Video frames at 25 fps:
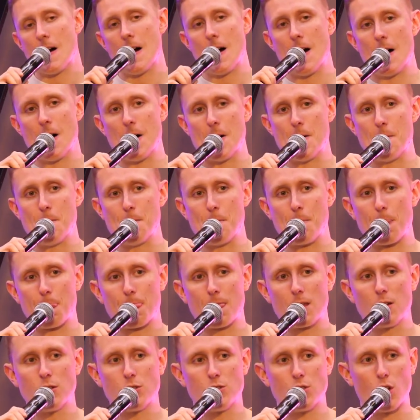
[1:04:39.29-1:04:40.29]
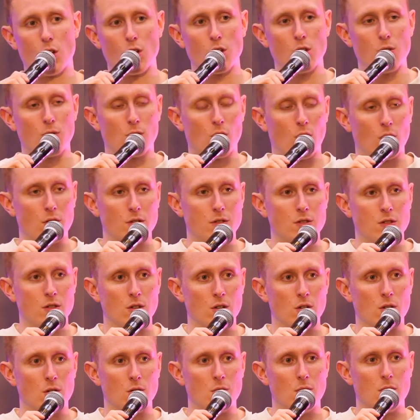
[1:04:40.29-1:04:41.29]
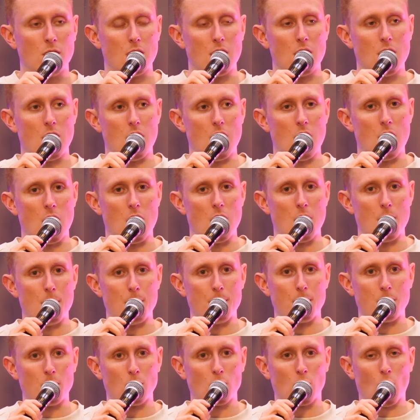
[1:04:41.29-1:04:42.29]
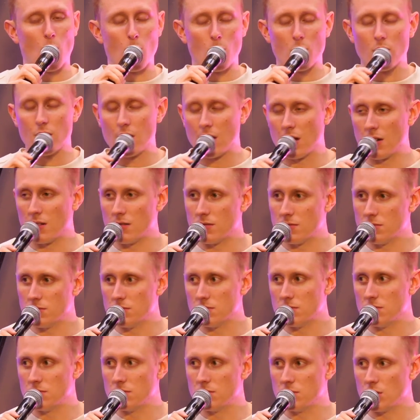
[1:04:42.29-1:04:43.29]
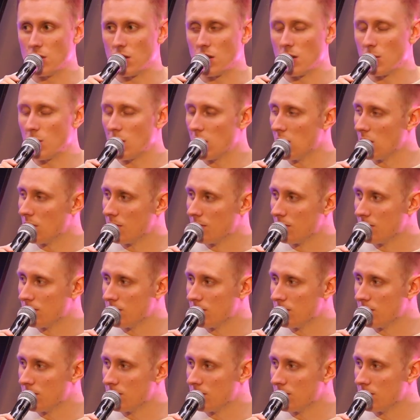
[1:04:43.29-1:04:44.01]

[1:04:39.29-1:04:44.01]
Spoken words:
So you've got to go on that journey with them.